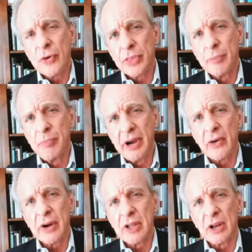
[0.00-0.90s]
the
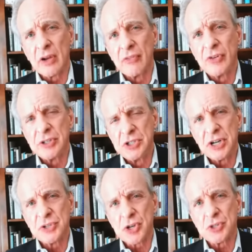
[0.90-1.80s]
burial of
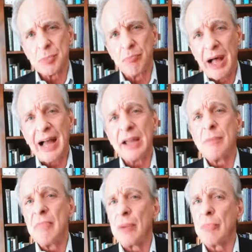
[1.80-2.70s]
Jesus by a
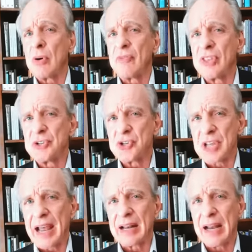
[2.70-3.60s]
member of the
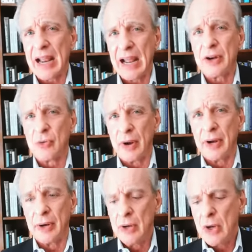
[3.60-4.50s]

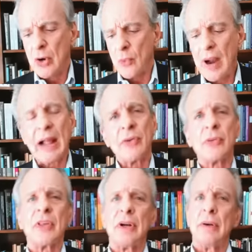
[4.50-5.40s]
Sanhedrin rather
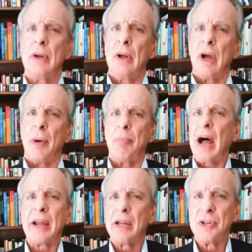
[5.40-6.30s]
than
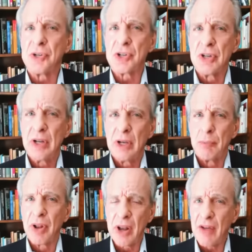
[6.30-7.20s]
by his
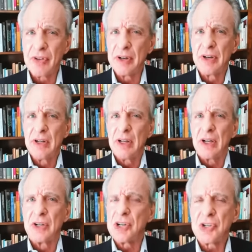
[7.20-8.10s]
beloved
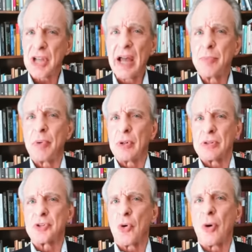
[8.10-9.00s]

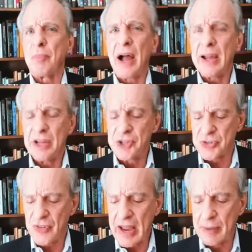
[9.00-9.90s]
disciples or by his
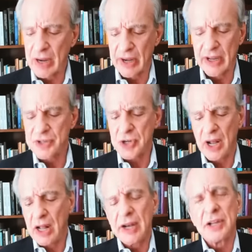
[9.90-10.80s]
family is
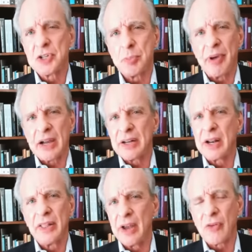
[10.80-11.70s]
unexpected
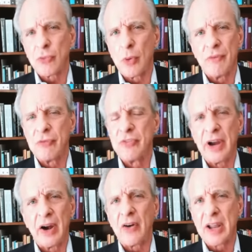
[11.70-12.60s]
and therefore
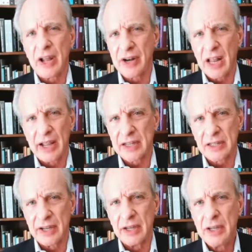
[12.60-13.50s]
very
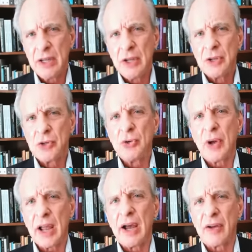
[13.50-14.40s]
unlikely to
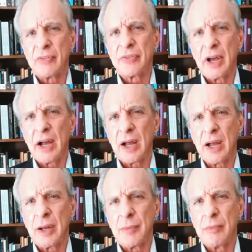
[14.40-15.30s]
have uh,